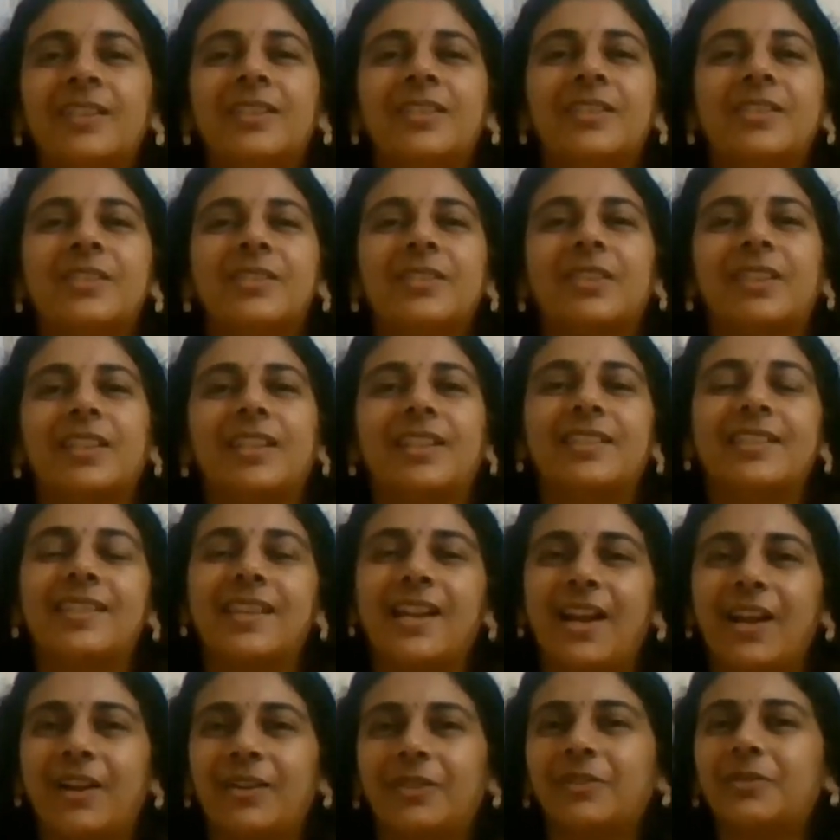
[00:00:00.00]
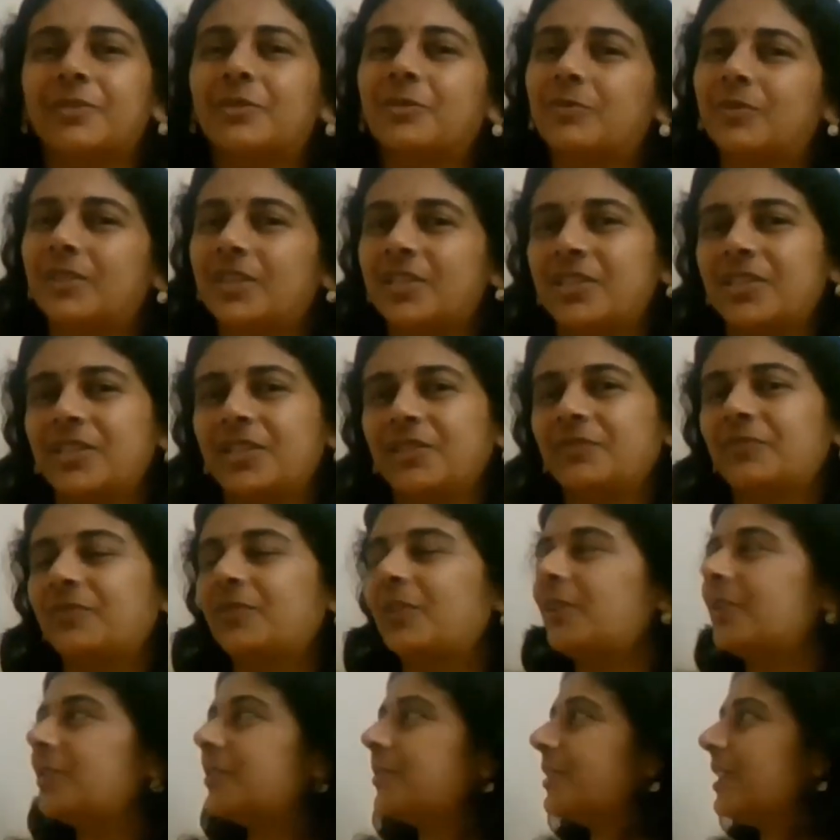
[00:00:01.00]
So let's have question
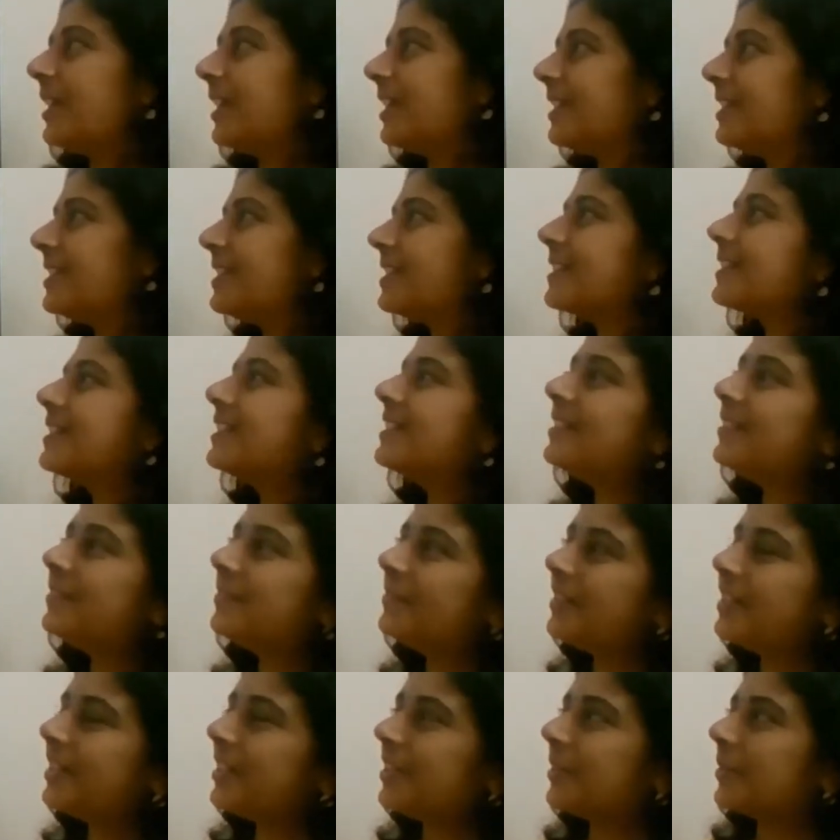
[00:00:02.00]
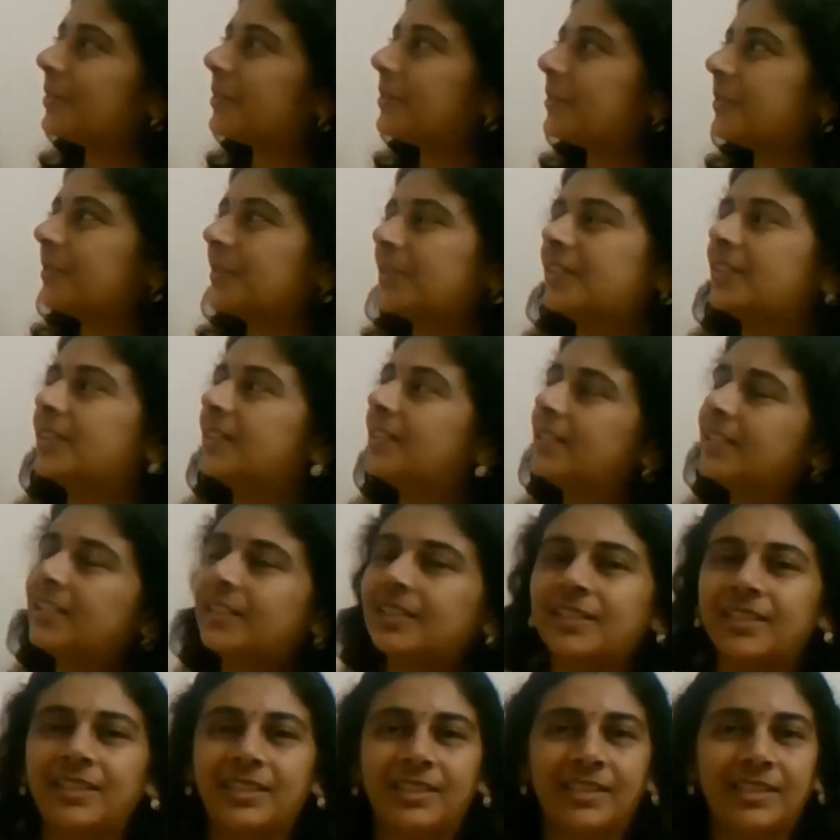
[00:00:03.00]
for today's video.
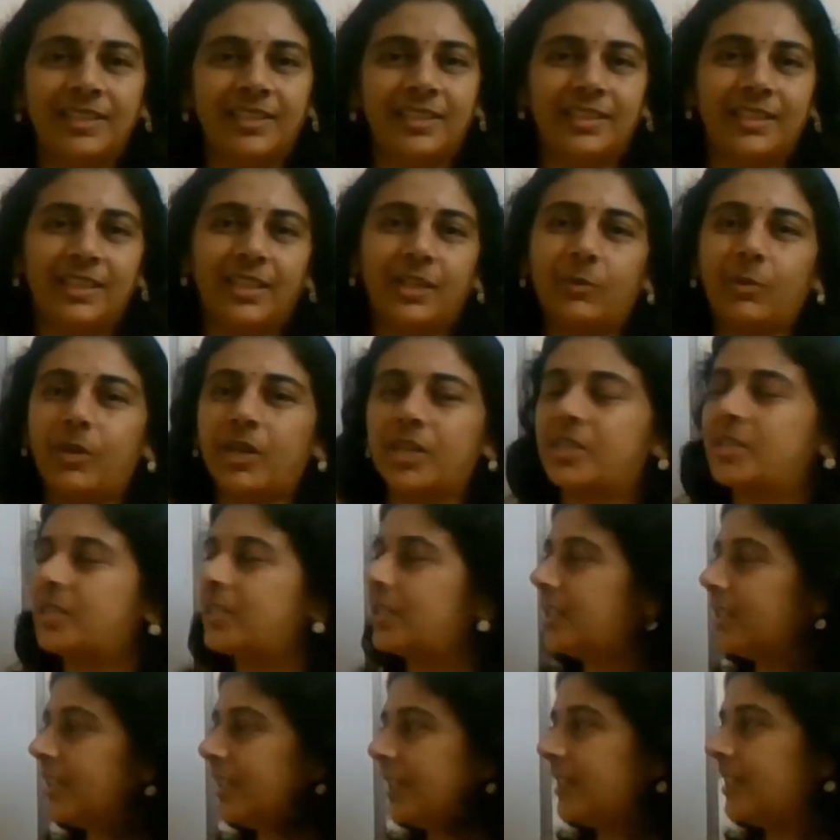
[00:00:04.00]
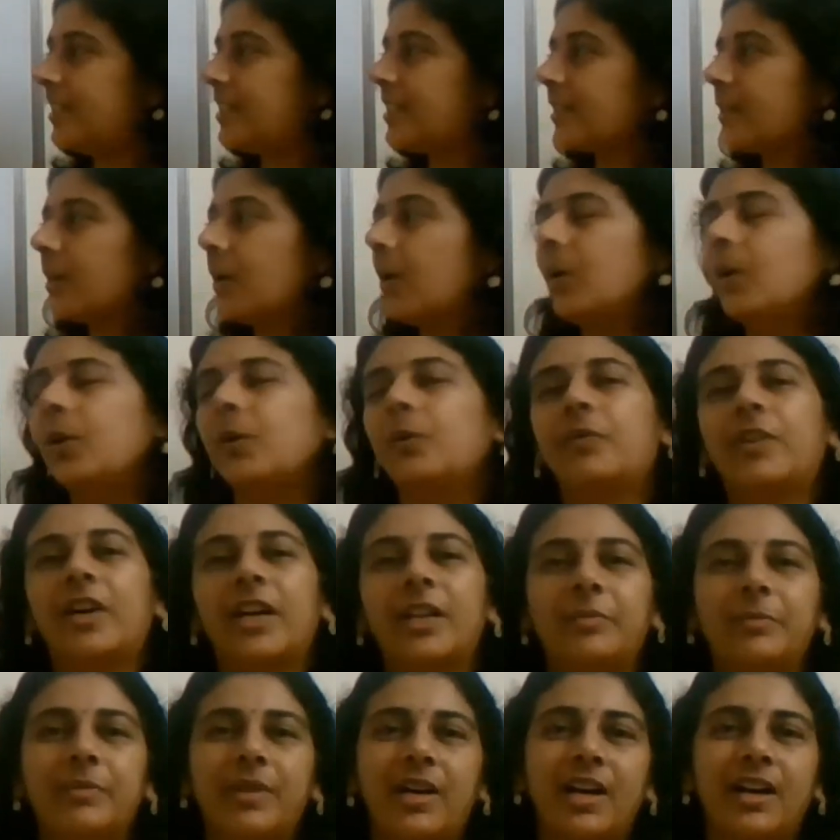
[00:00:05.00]
The question is
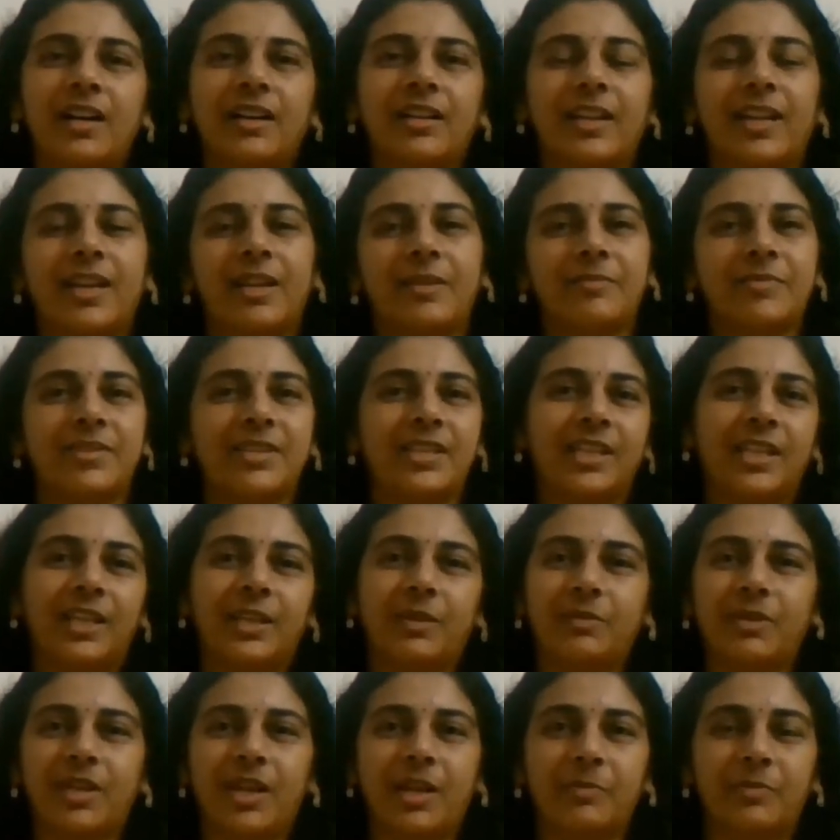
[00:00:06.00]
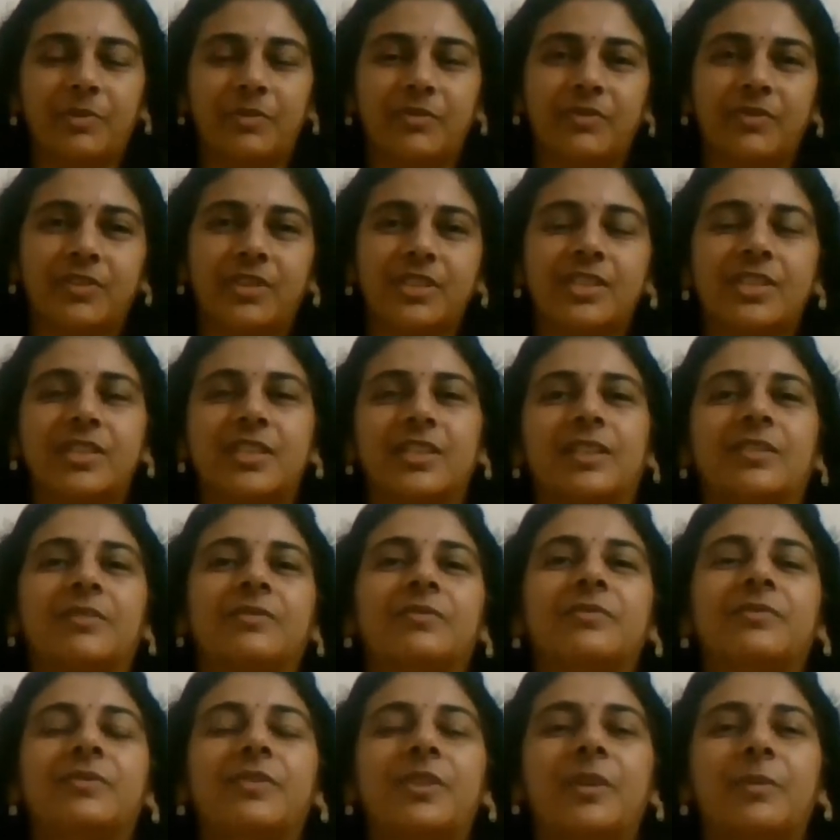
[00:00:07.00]
1 mark MCQ type of
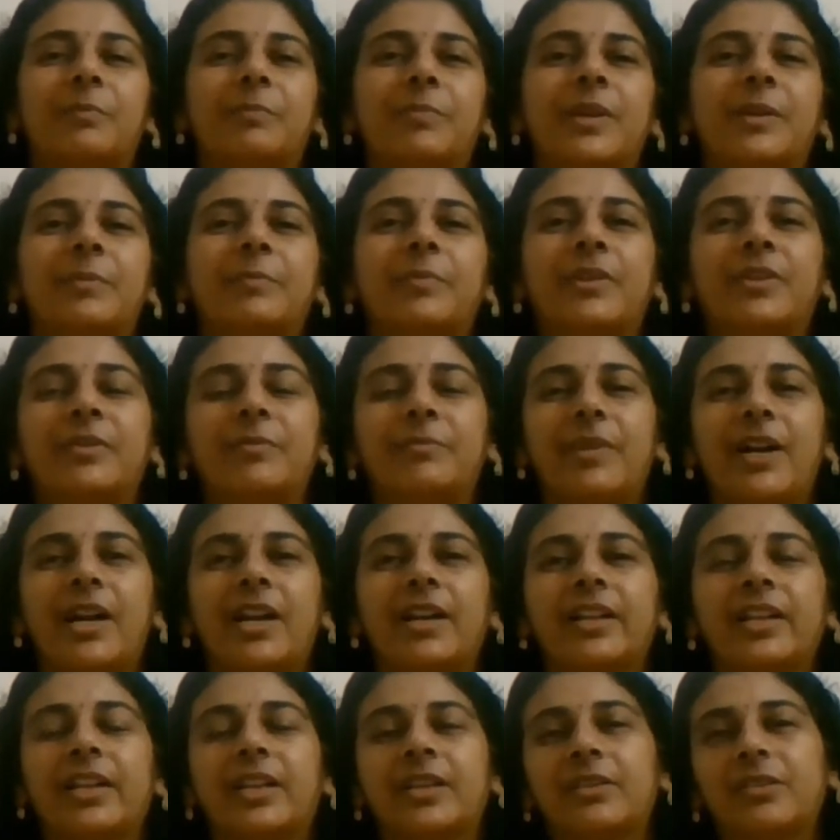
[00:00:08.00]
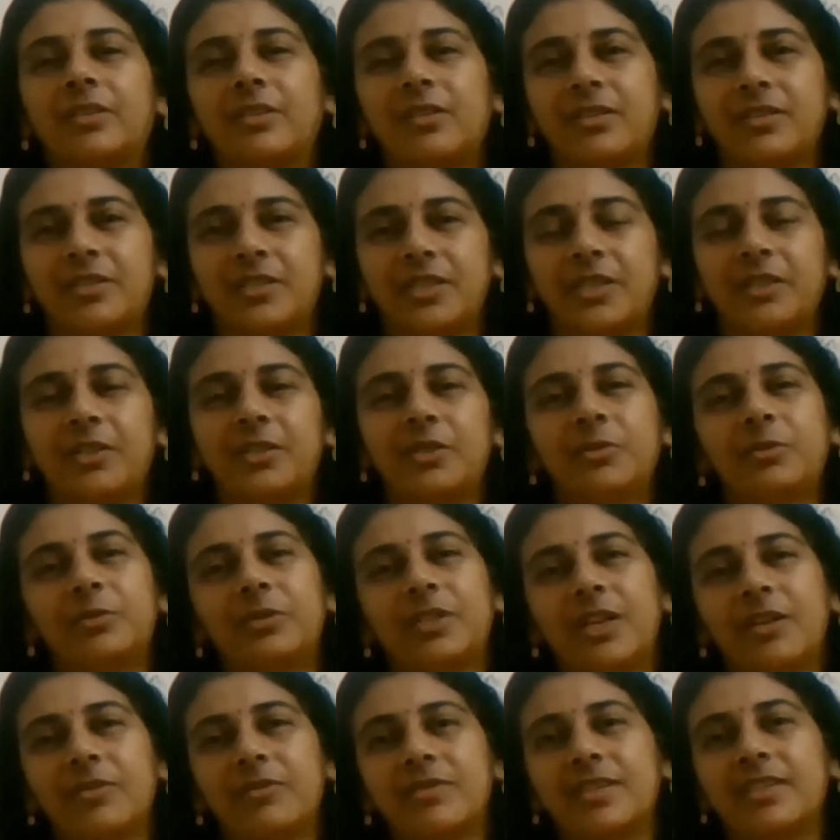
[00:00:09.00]
question from paper of Biotechnology
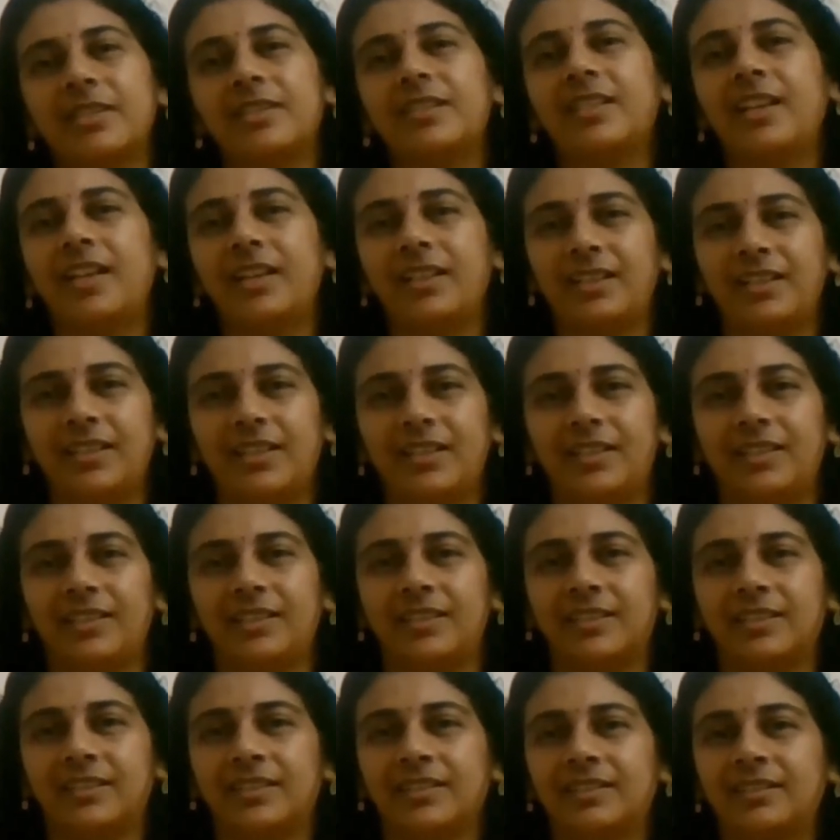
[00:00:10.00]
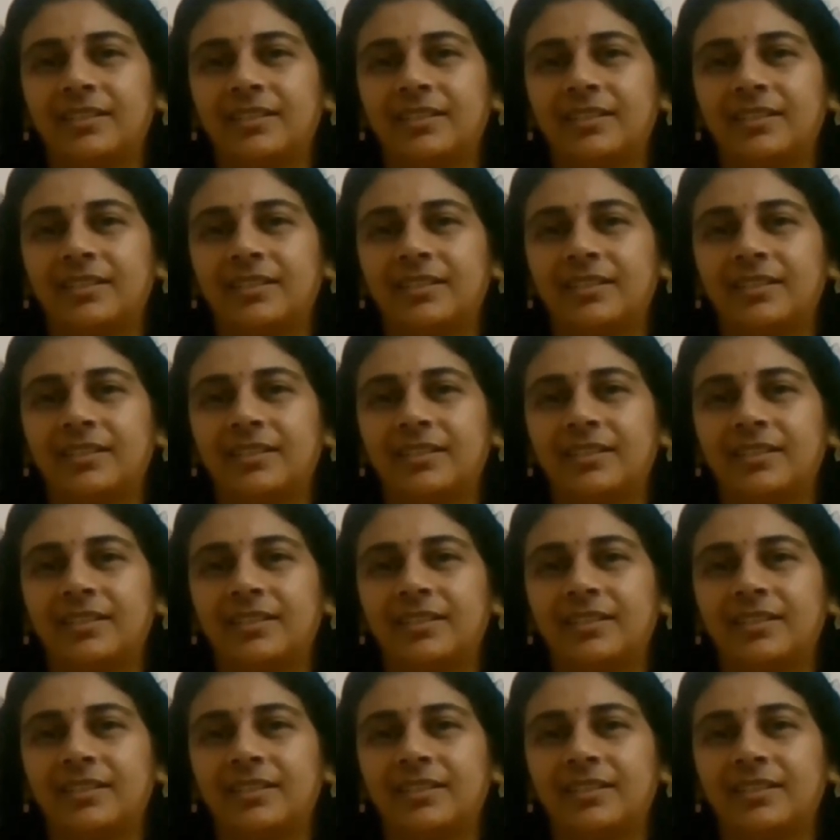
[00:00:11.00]
2019.